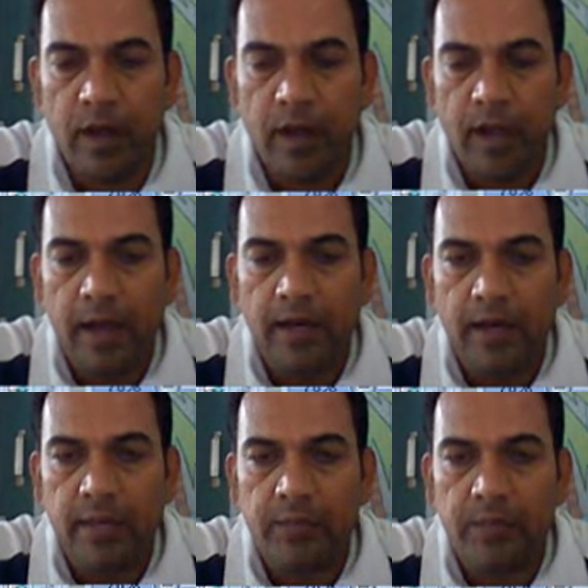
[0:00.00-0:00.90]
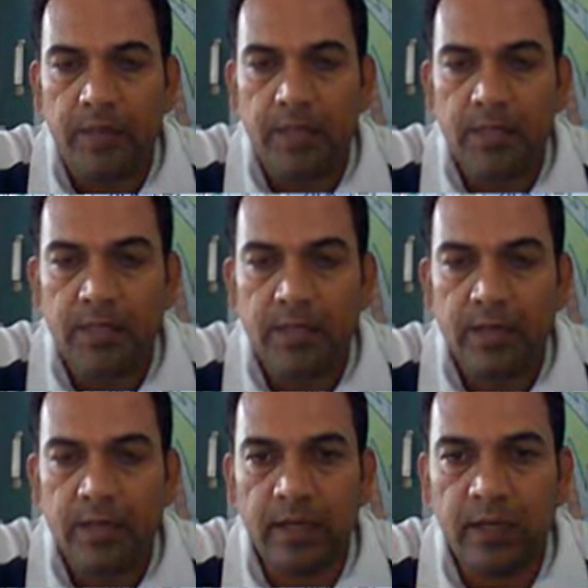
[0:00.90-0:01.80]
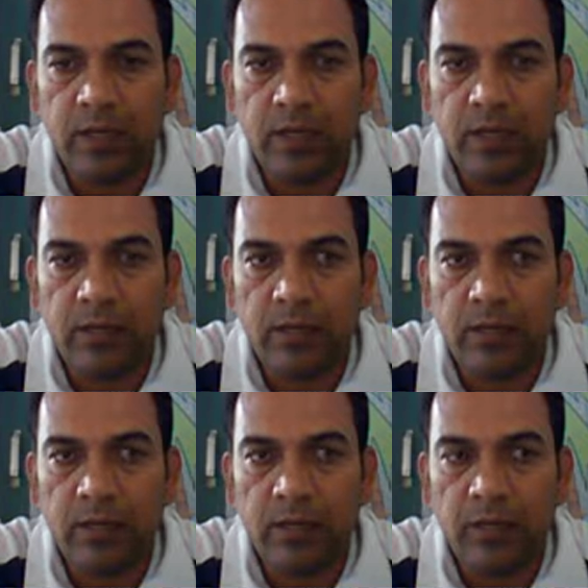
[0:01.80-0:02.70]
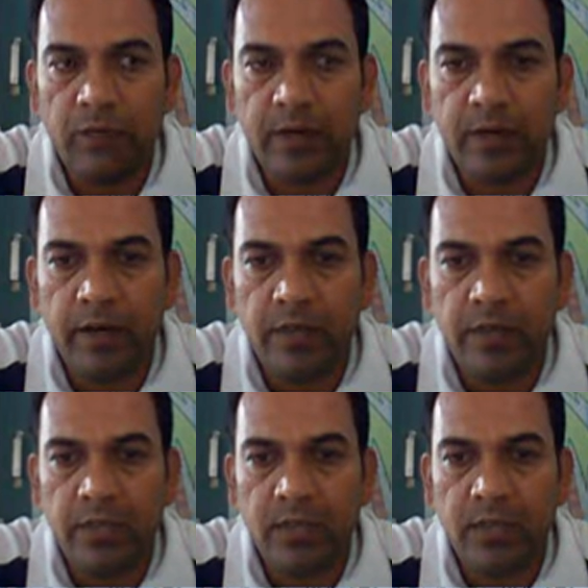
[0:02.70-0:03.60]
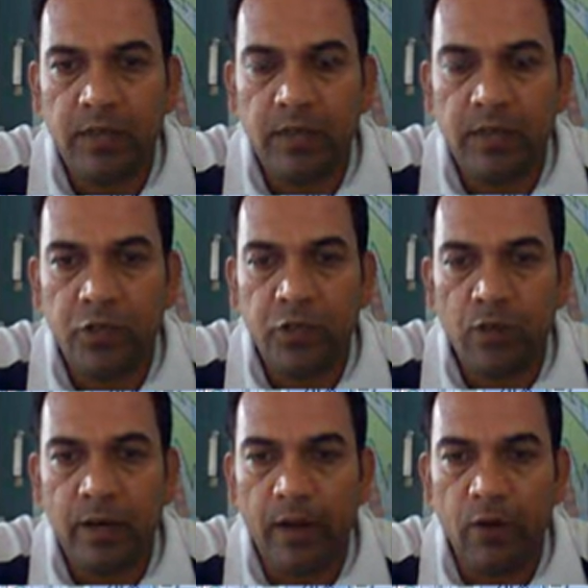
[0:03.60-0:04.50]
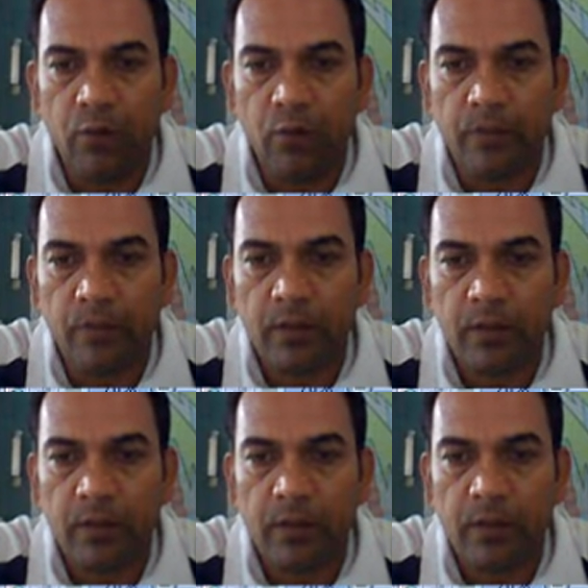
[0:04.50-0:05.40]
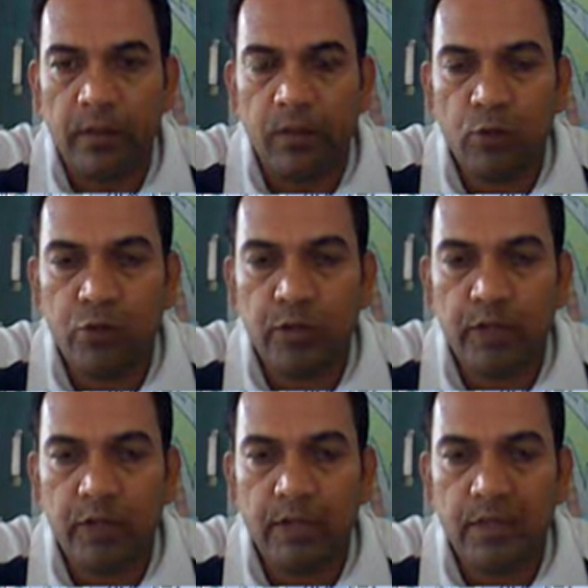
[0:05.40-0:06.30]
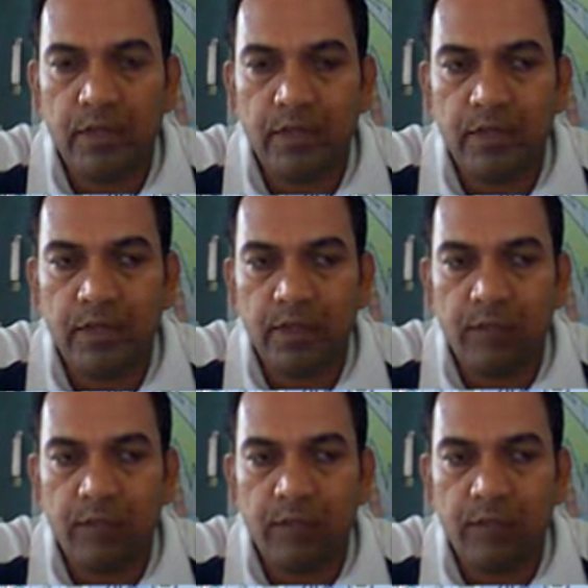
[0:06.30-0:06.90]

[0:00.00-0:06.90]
and it is being instructed that if it reaches a certain threshold value, that moisture decreases at the certain